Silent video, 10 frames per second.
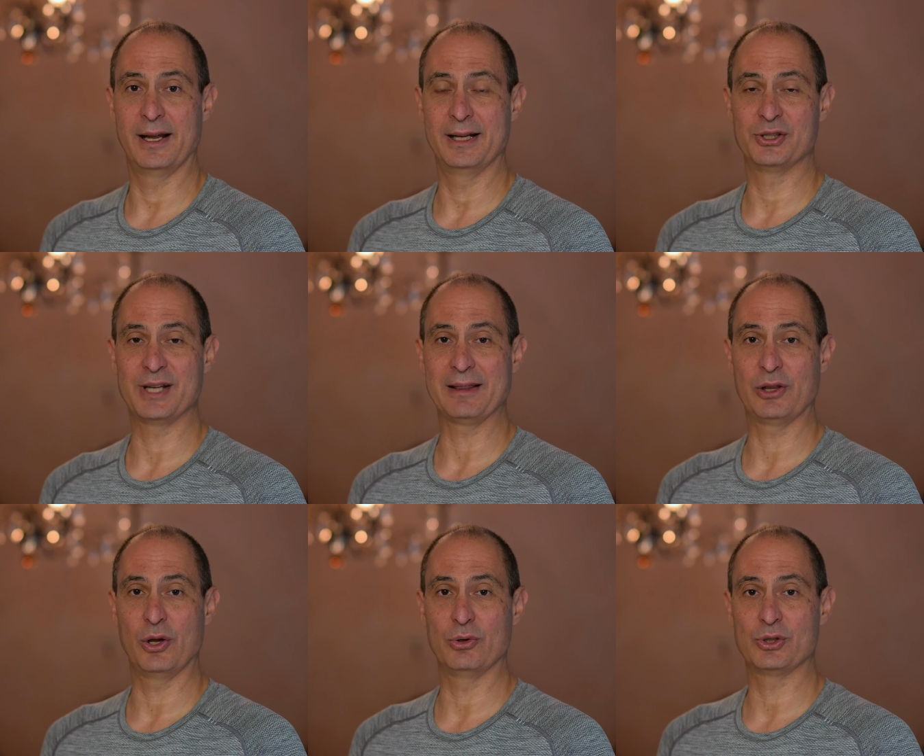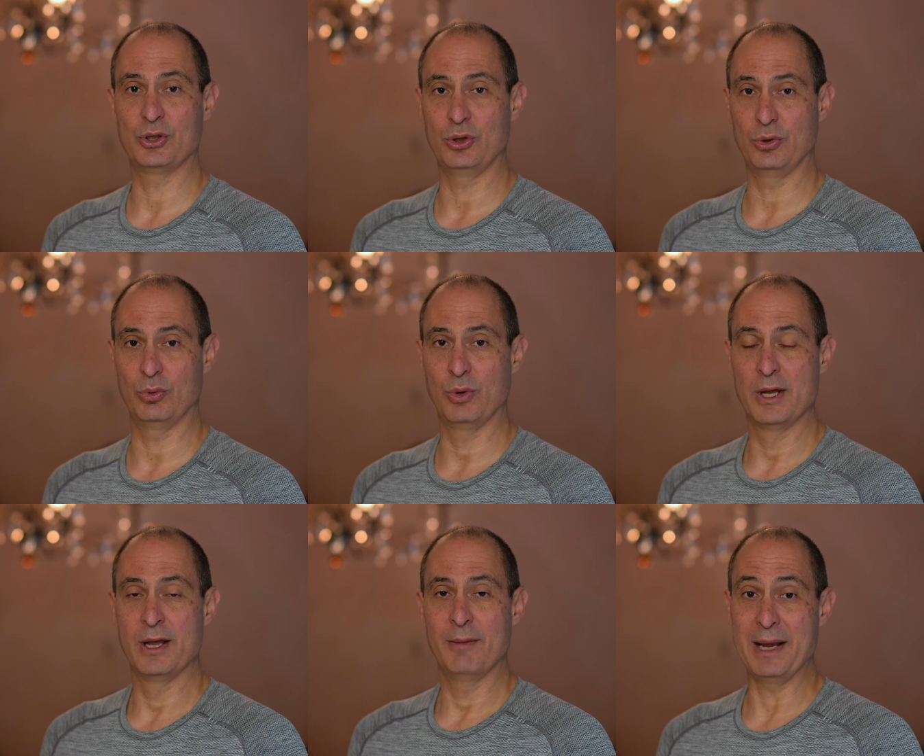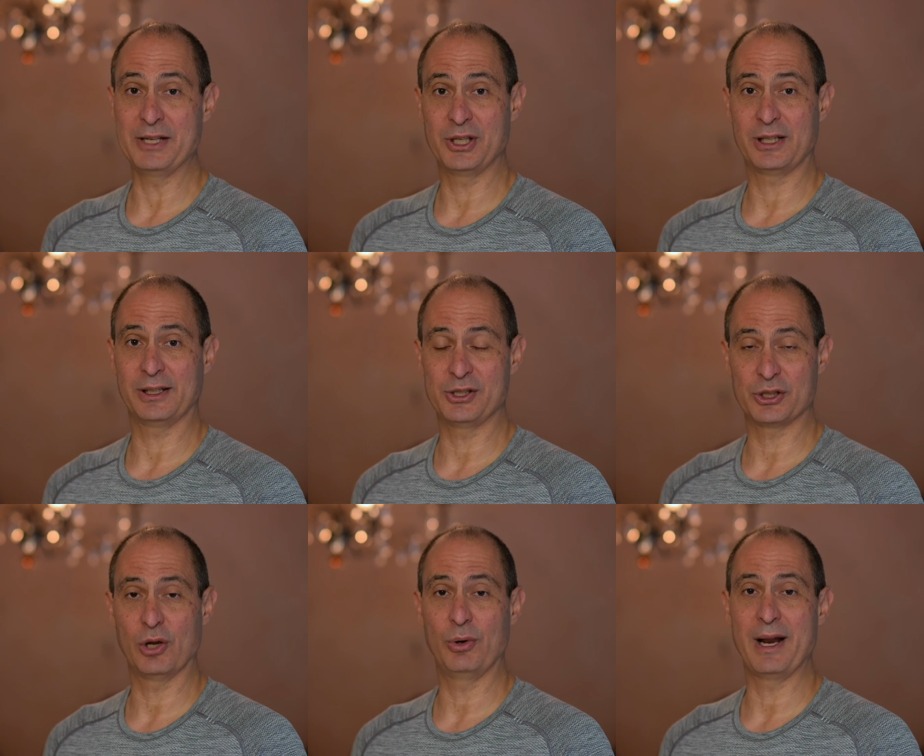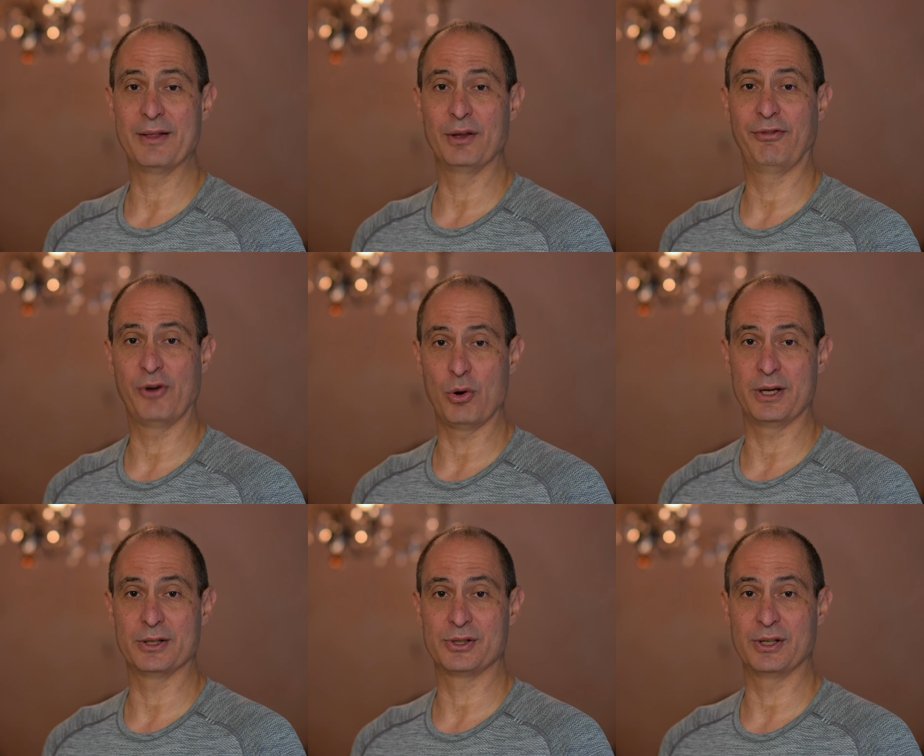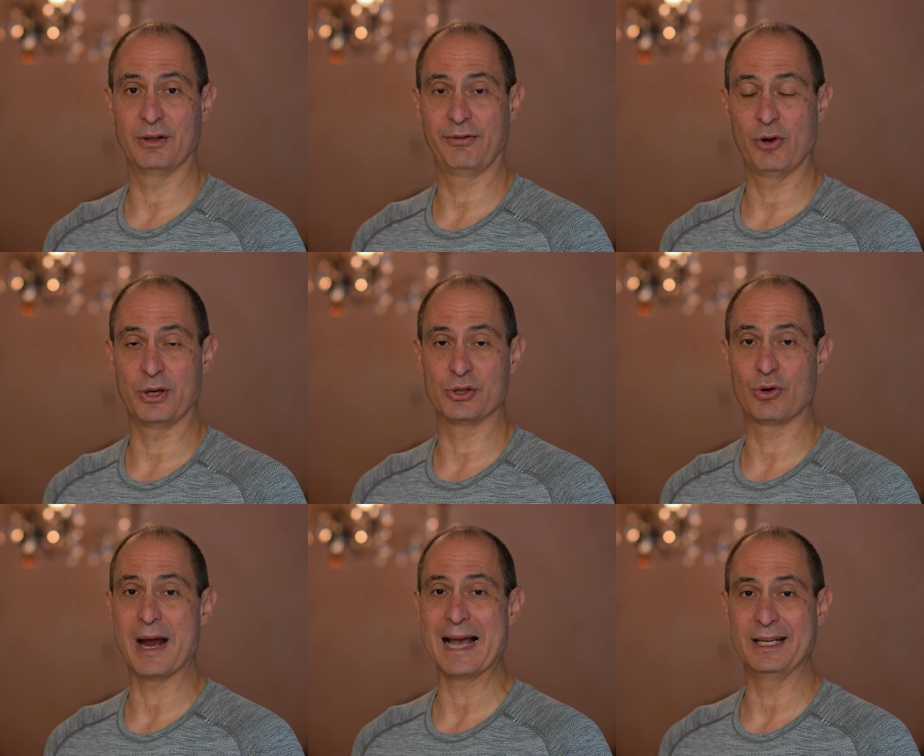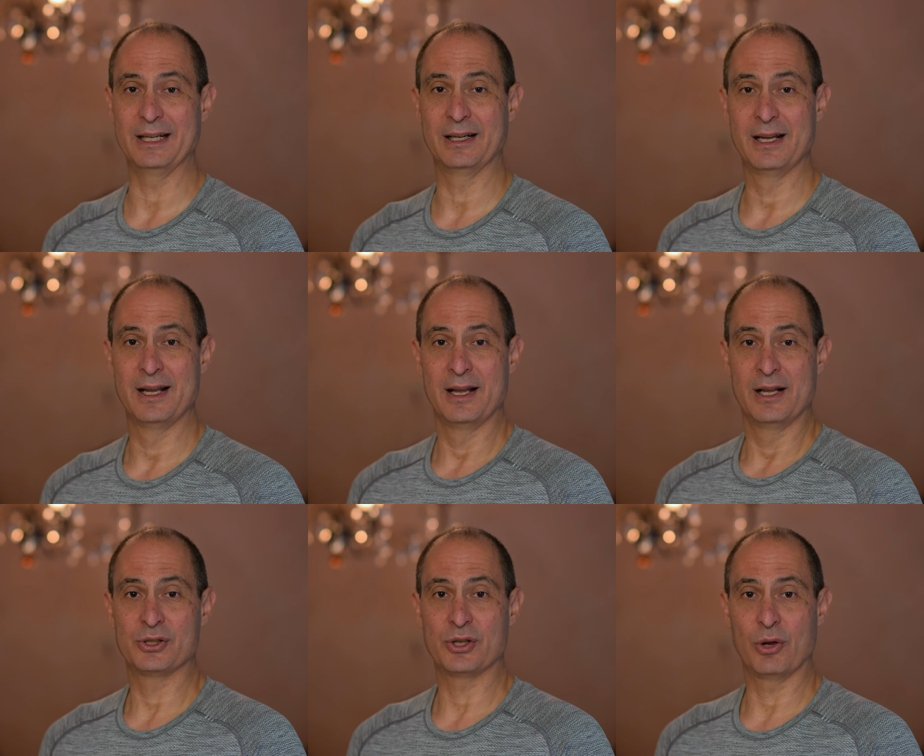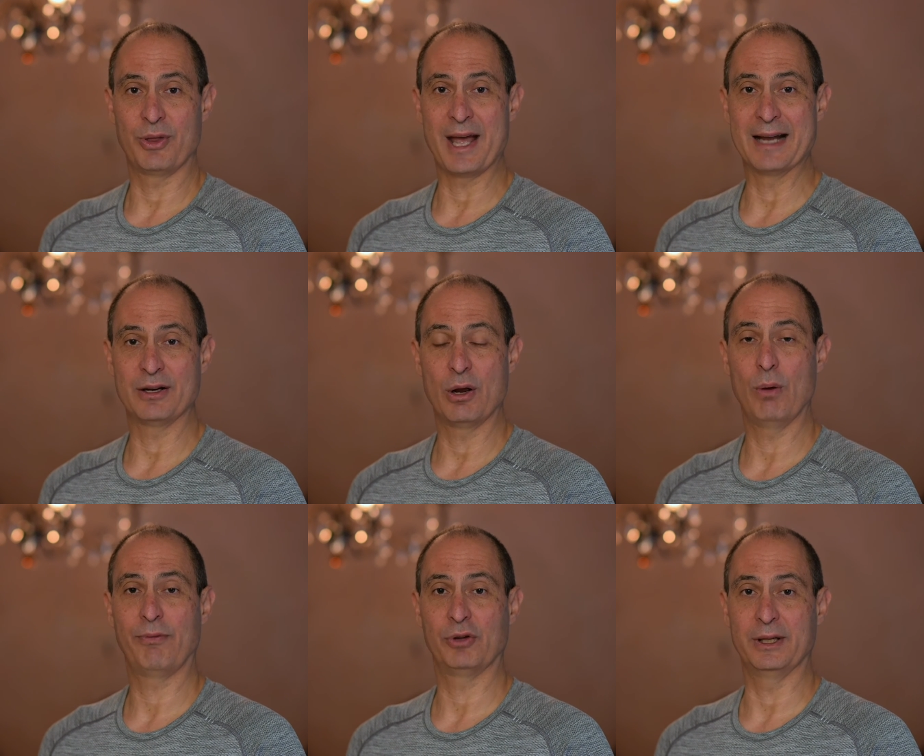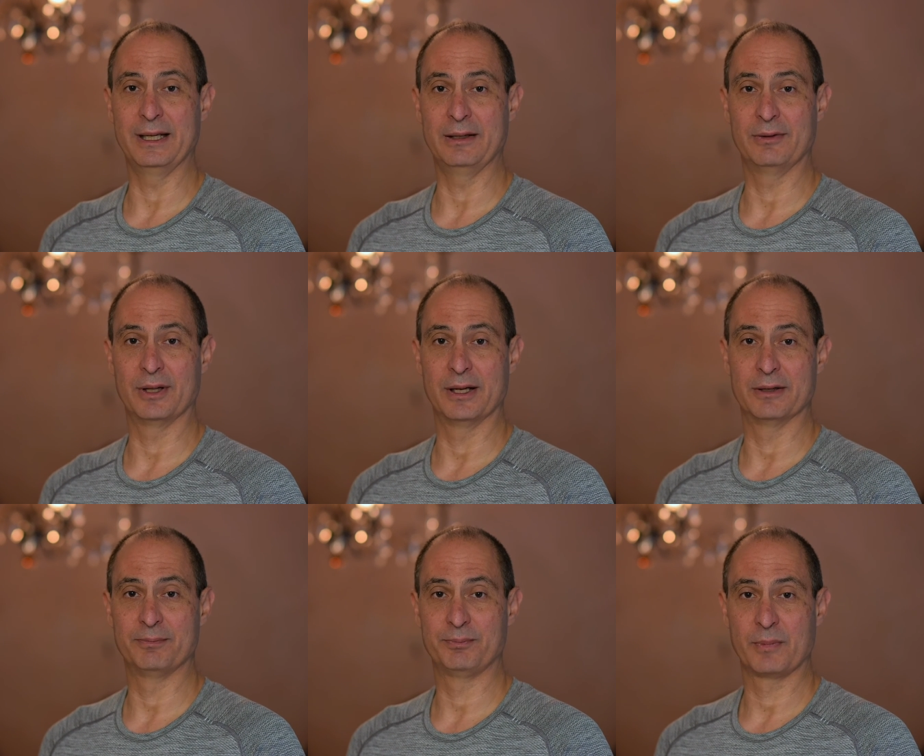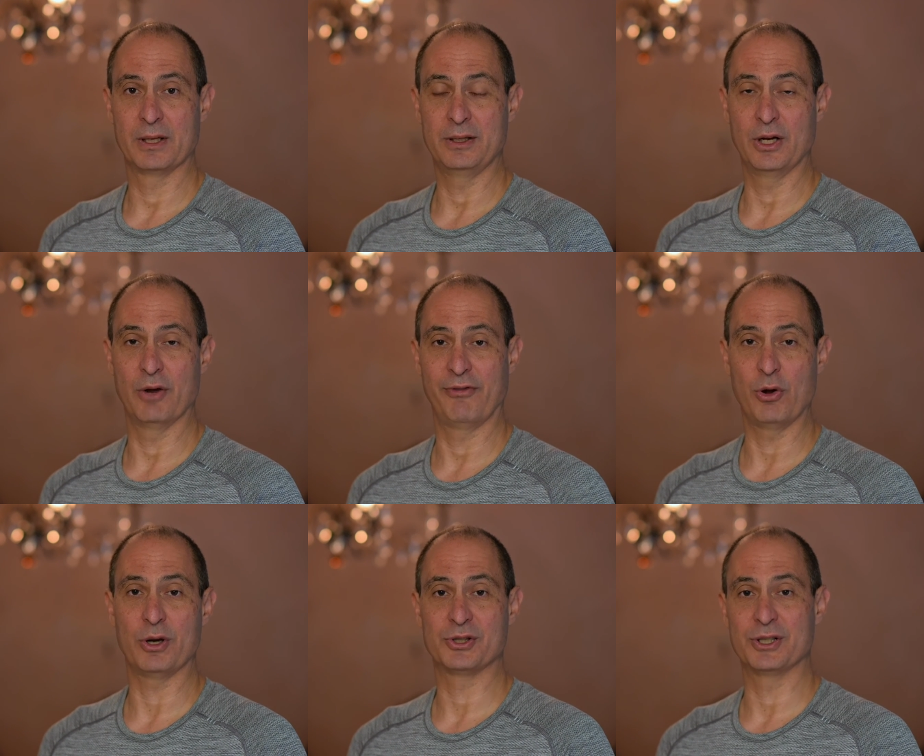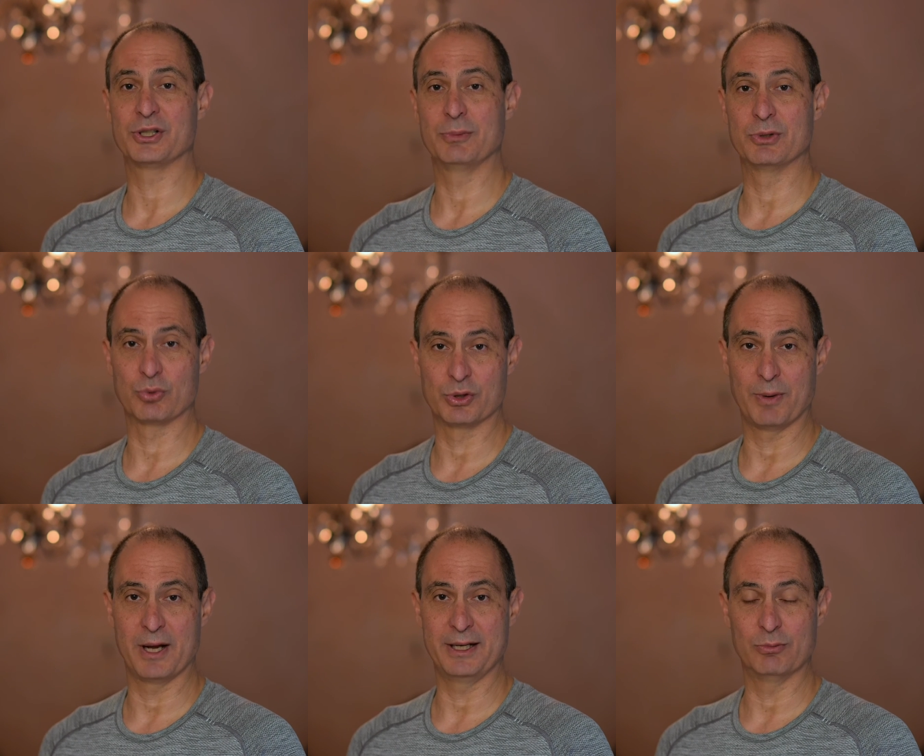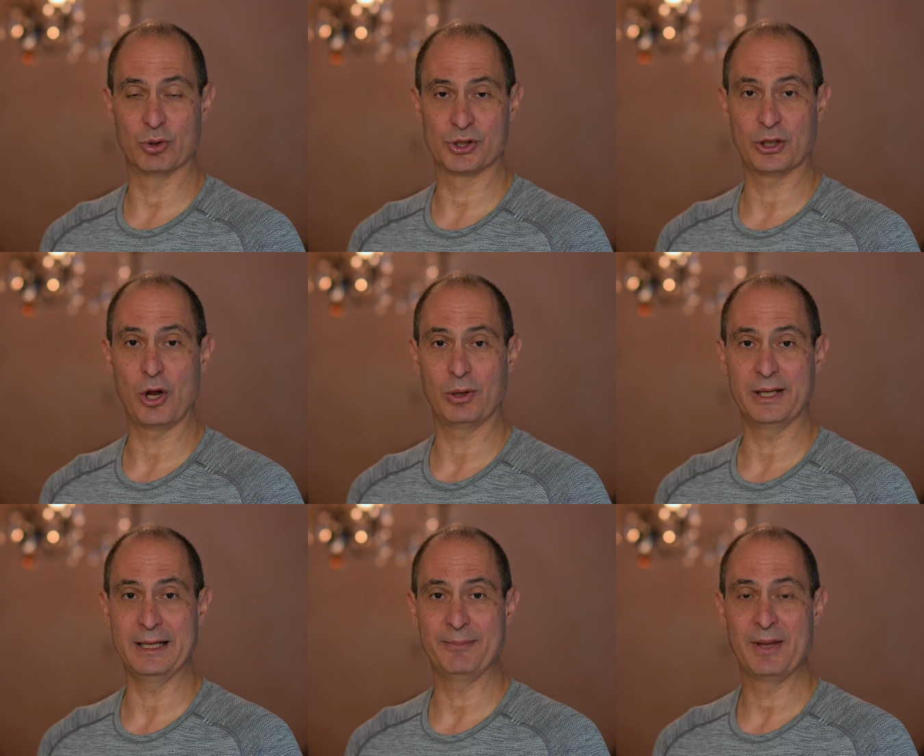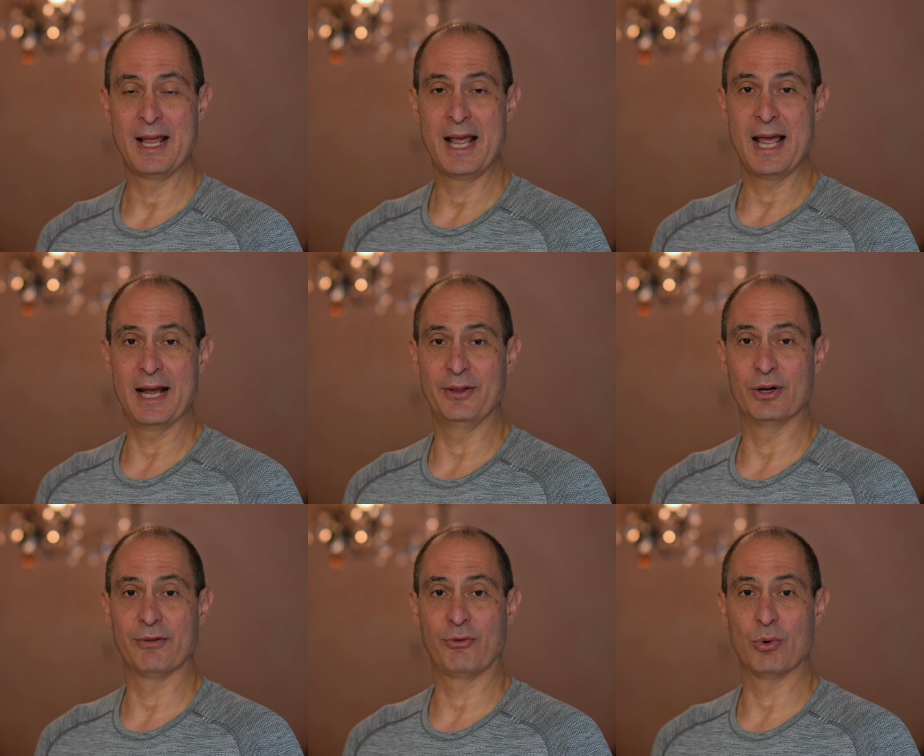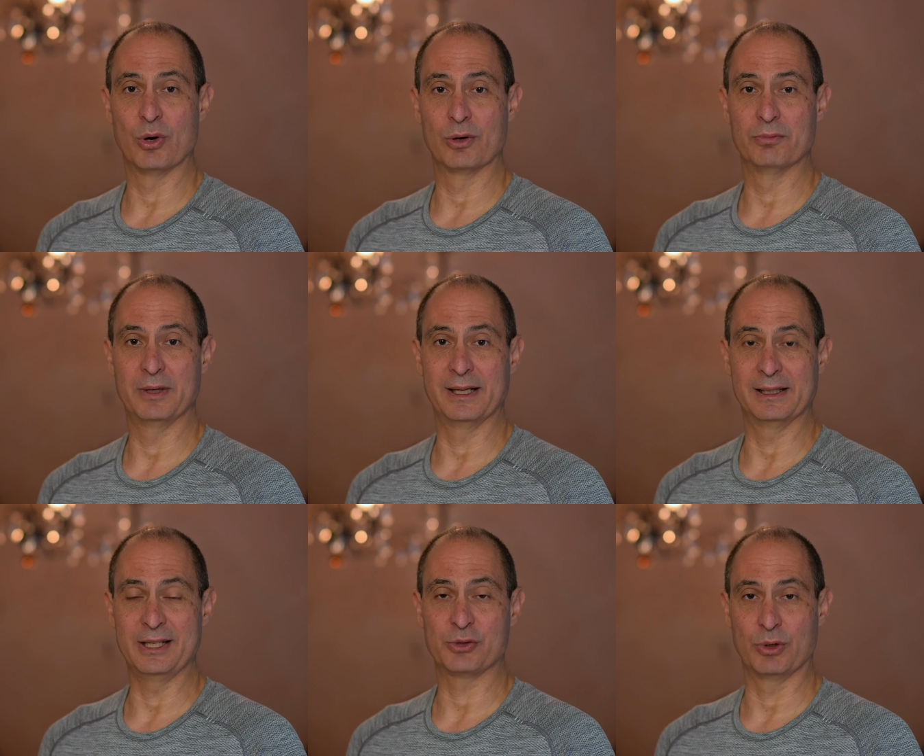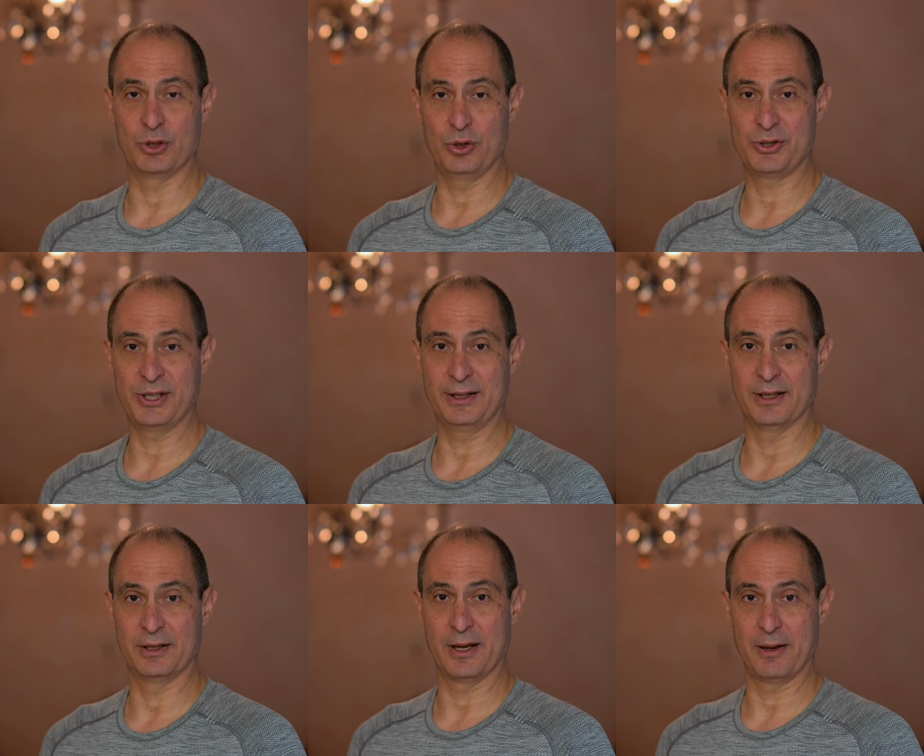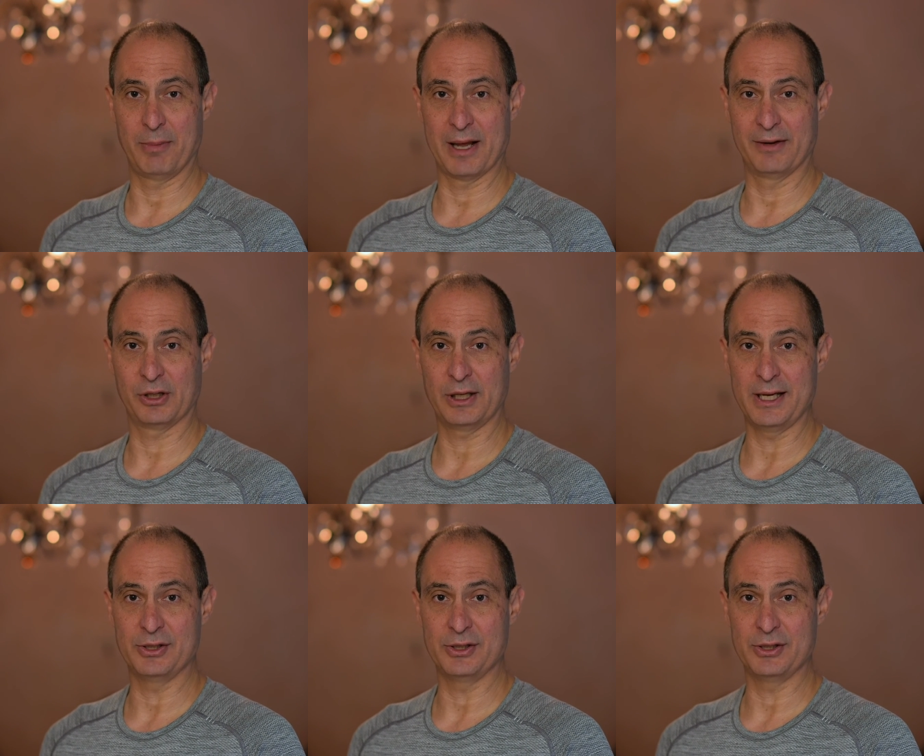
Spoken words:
and set those to basically slow down the focus and the focus tracking so that hopefully the focus system is responding more slowly and therefore at least reducing the amount of clicking